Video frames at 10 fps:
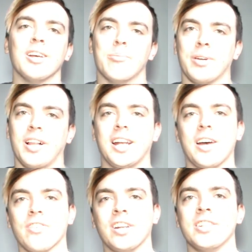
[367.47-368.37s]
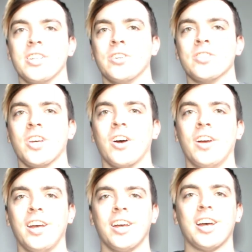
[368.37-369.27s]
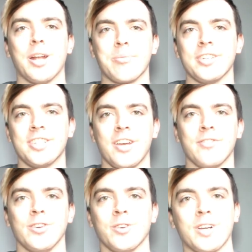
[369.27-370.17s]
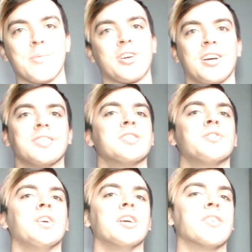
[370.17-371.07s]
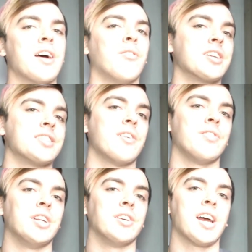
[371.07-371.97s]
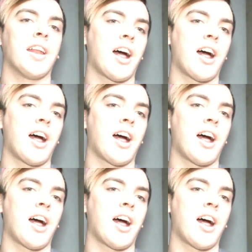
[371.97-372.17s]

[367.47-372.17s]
Put a lot of effort into, so I appreciate if you come across this video and haven't watched that video yet.